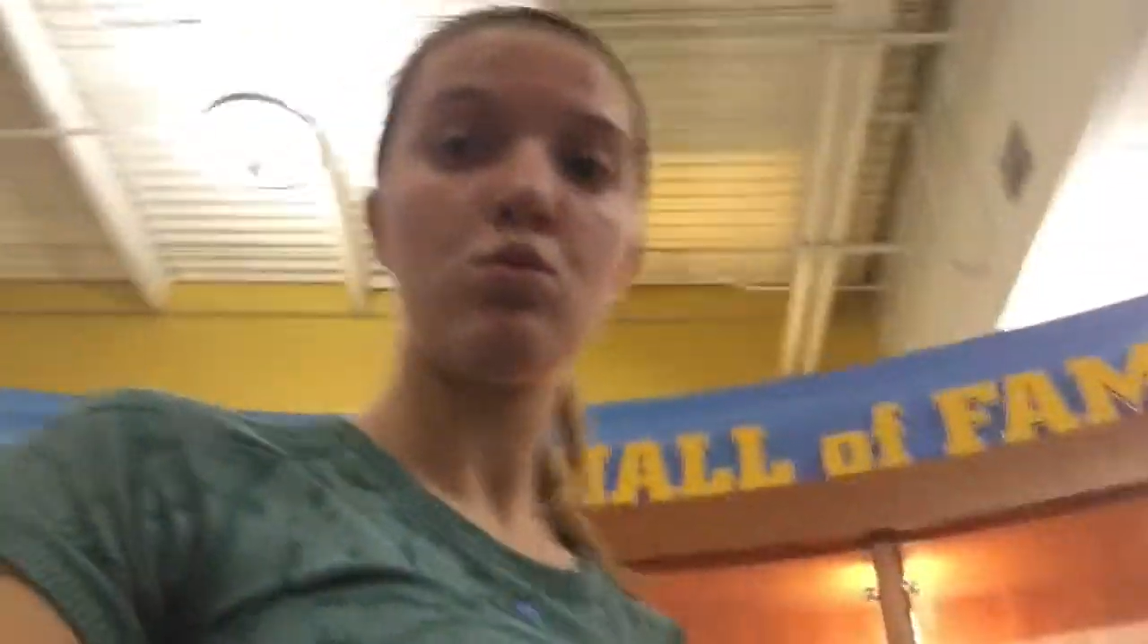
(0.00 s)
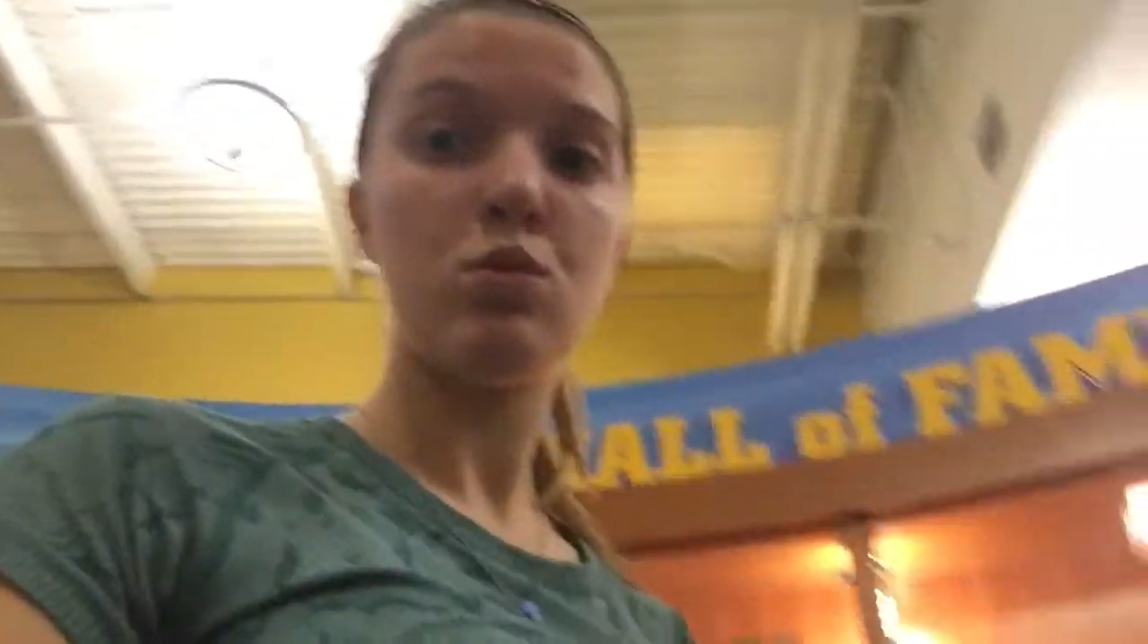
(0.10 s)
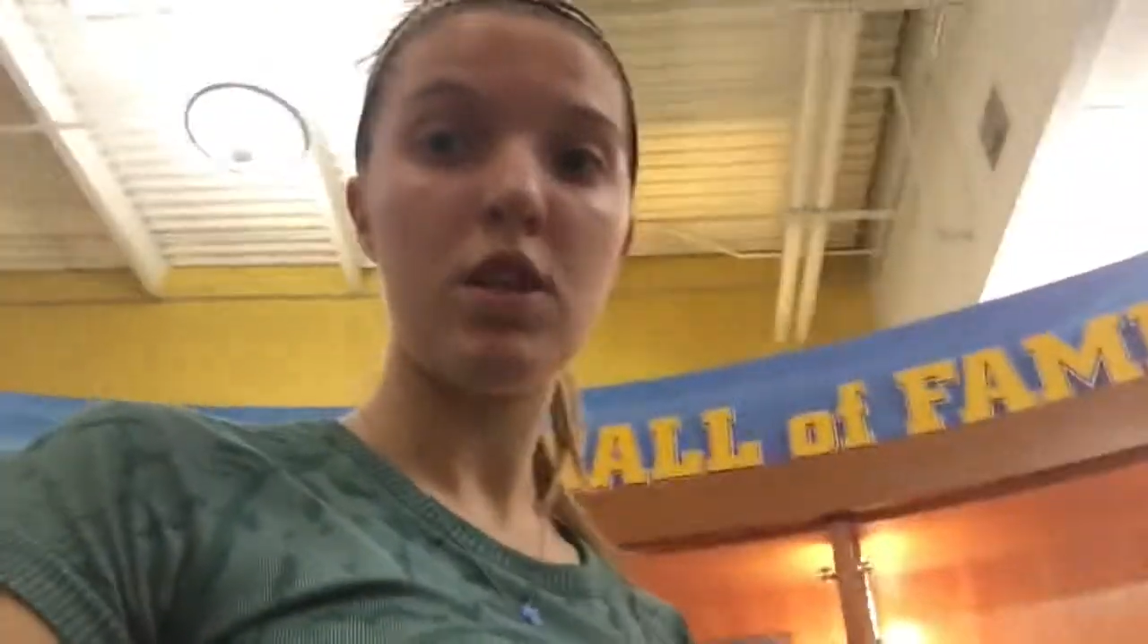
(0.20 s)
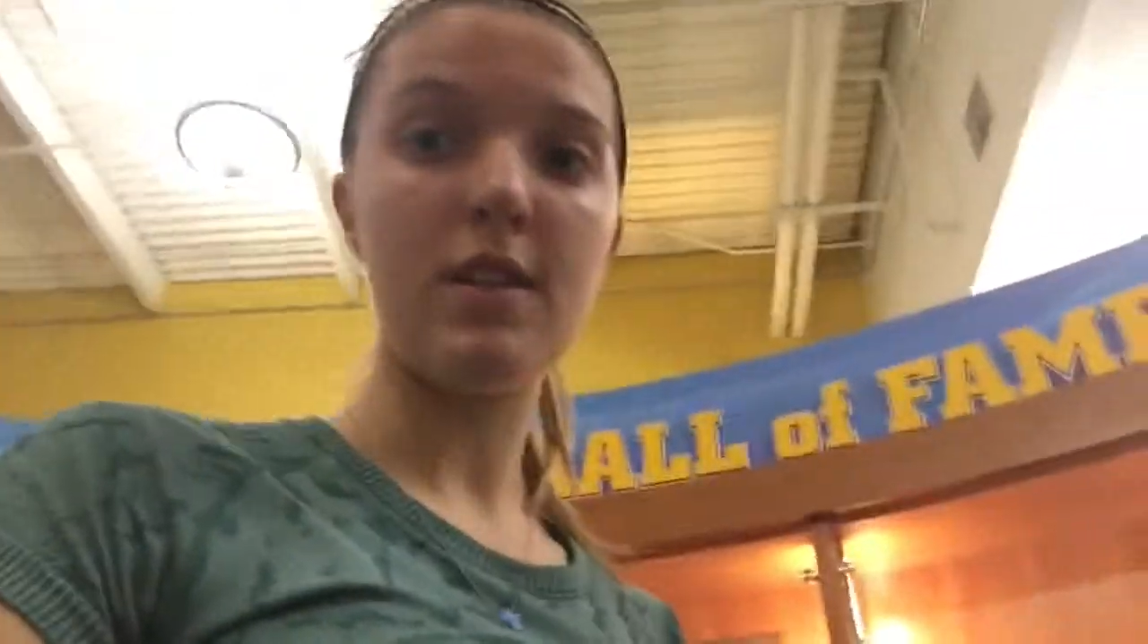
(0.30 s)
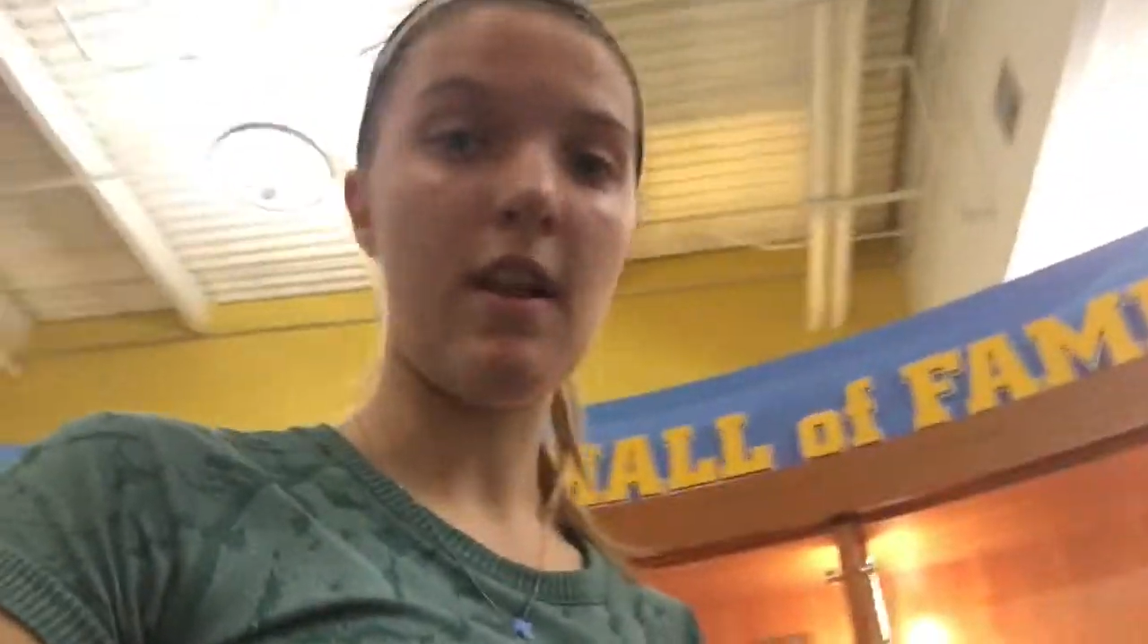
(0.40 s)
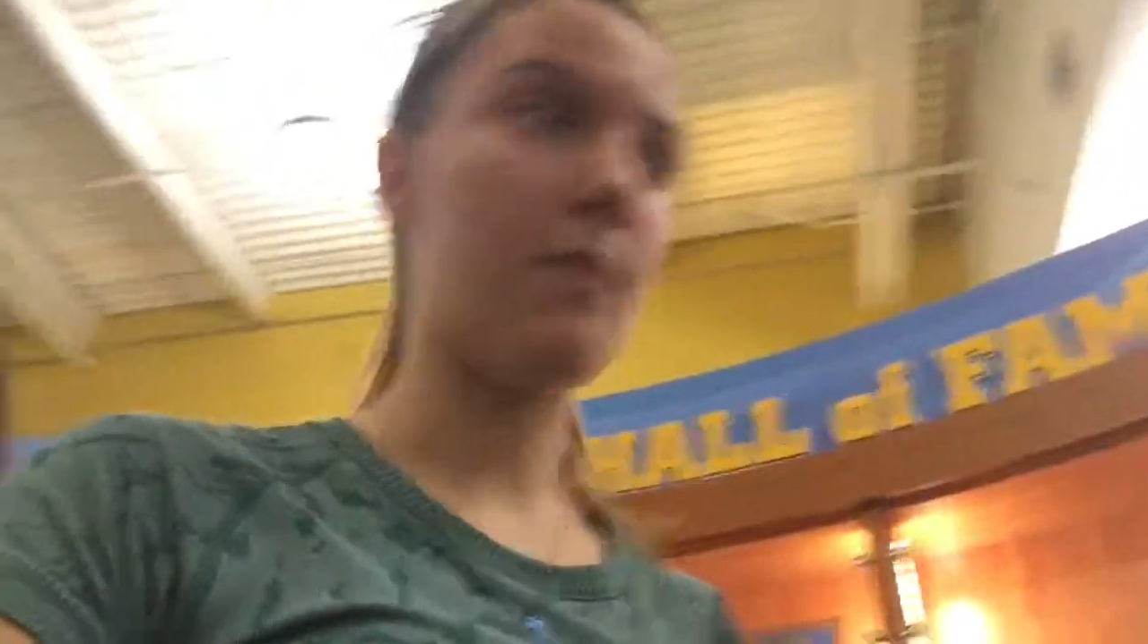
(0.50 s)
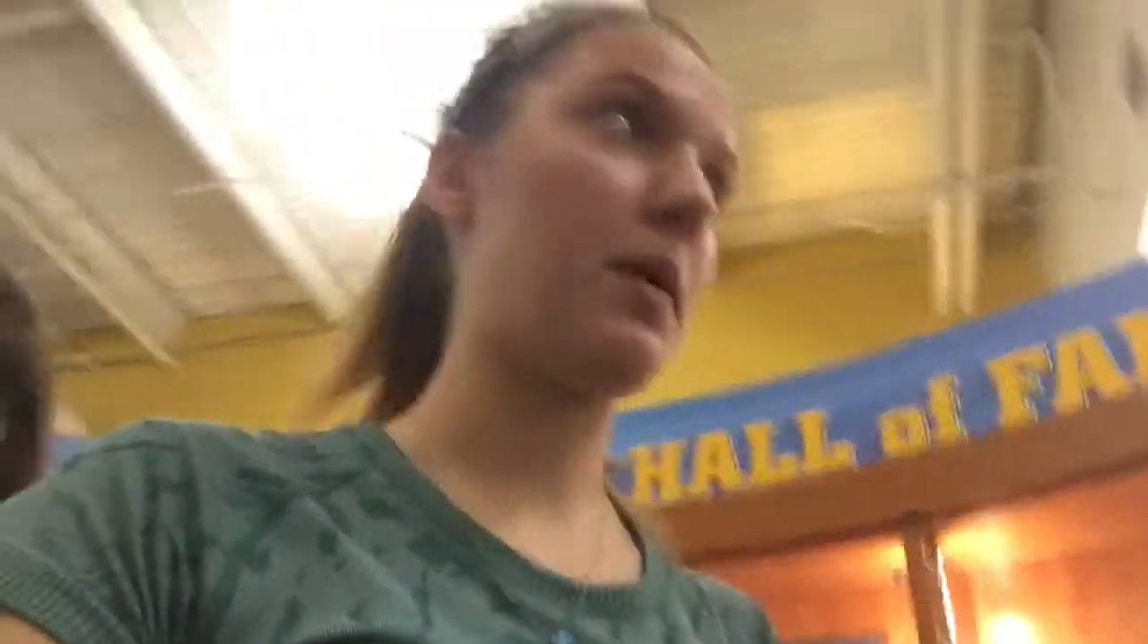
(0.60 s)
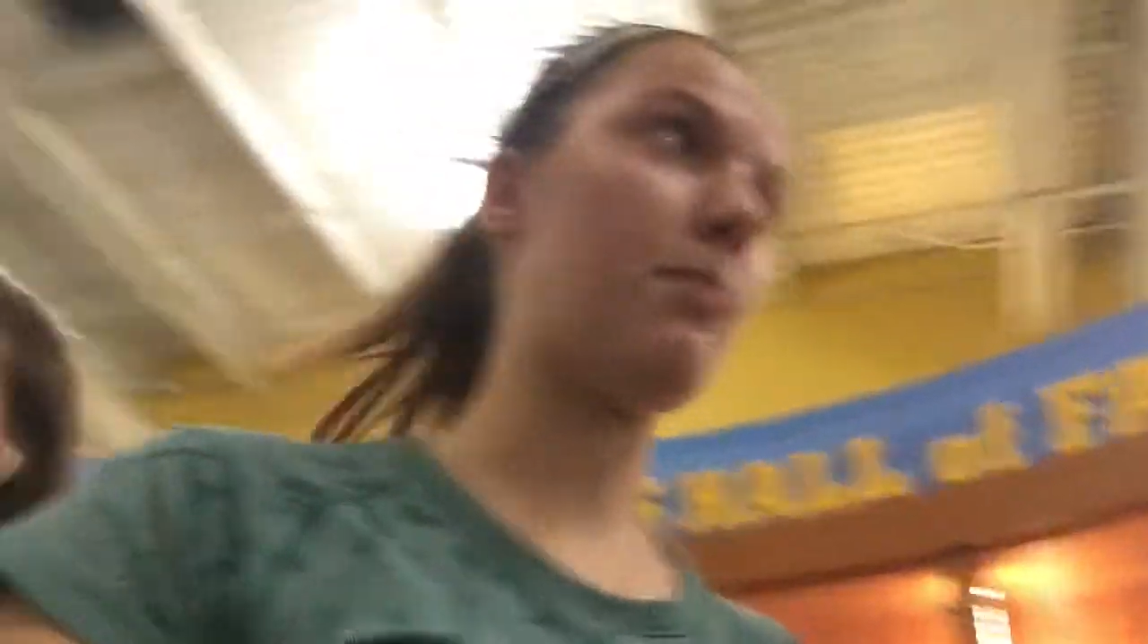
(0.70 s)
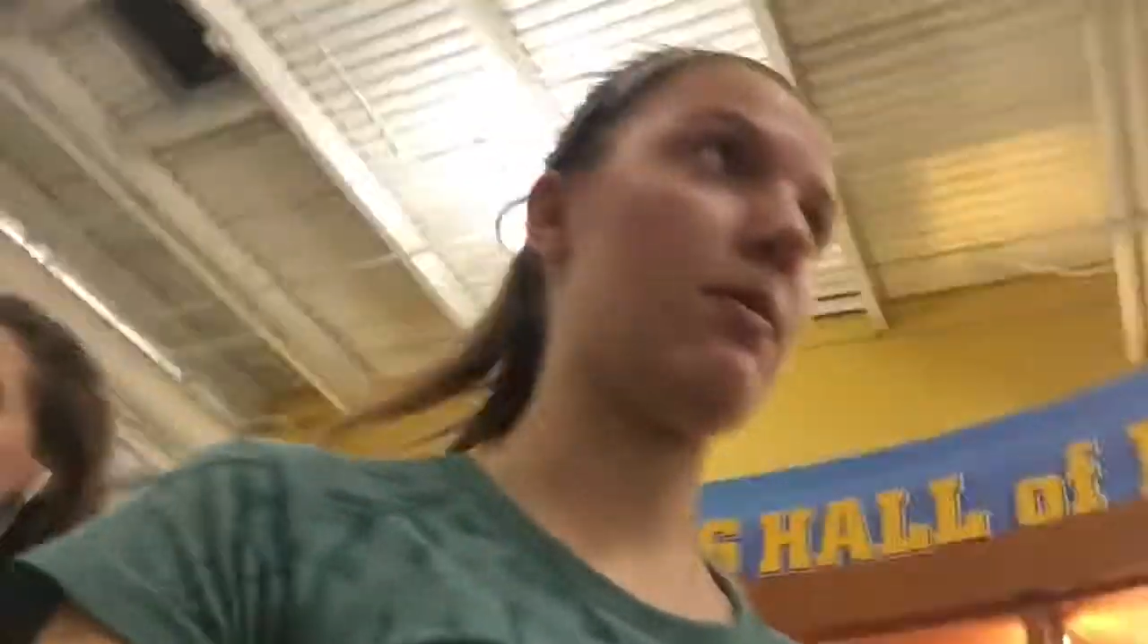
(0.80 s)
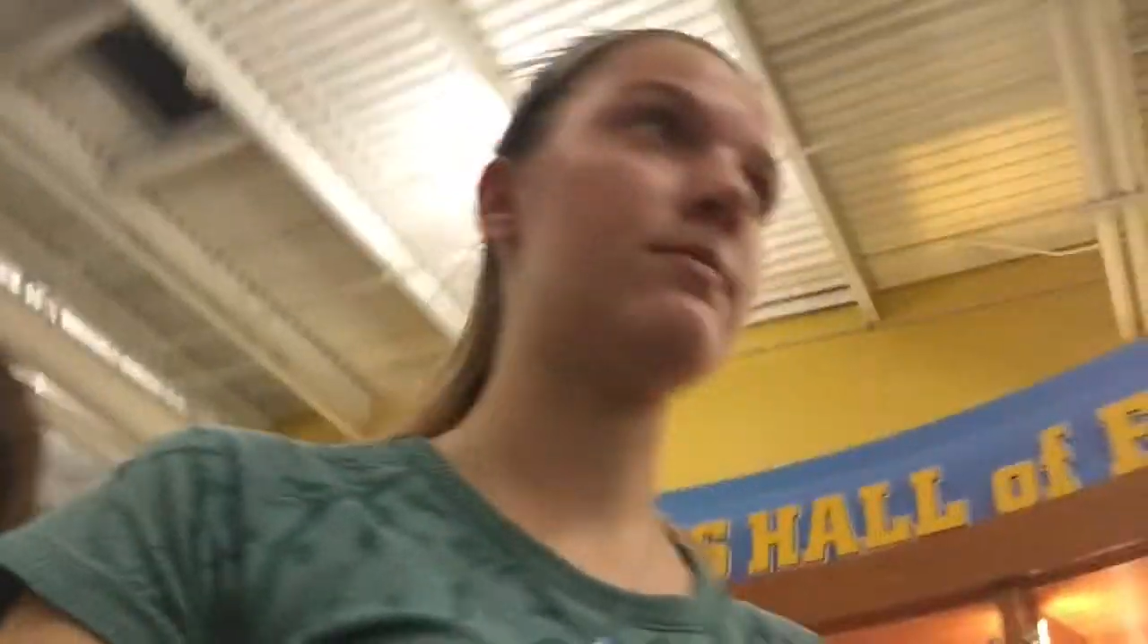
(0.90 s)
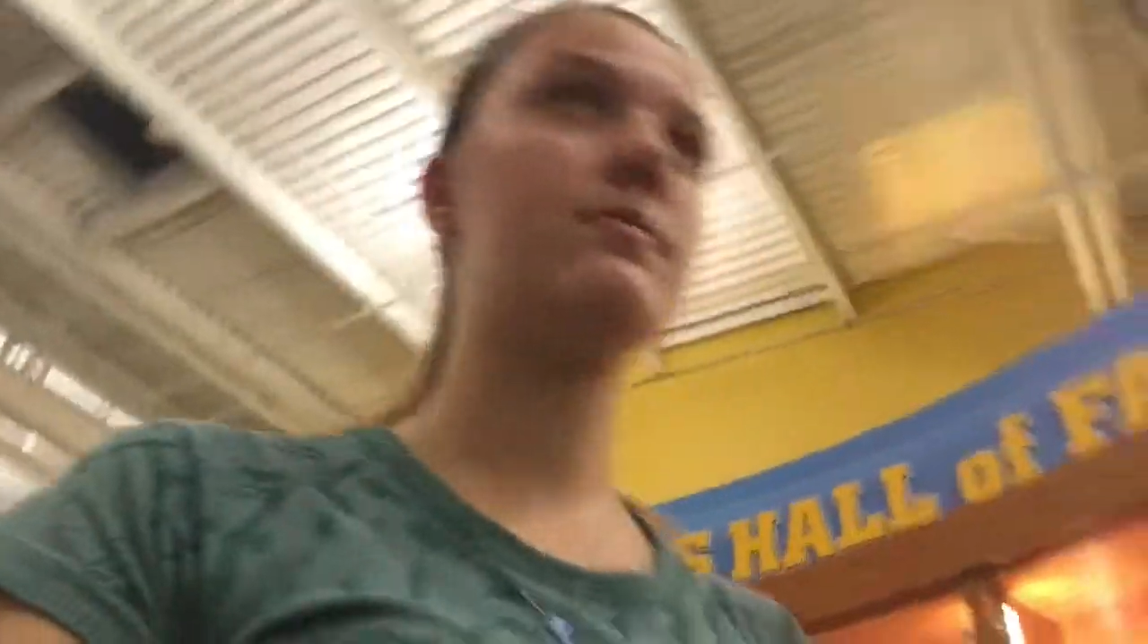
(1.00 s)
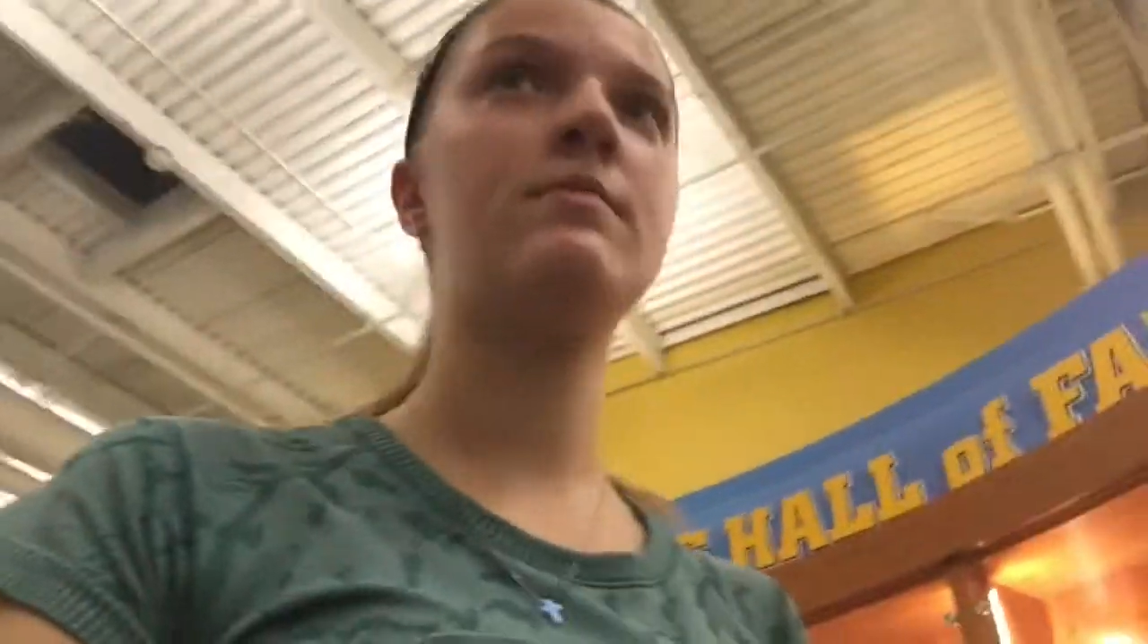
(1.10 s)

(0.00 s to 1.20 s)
There's a lot of people.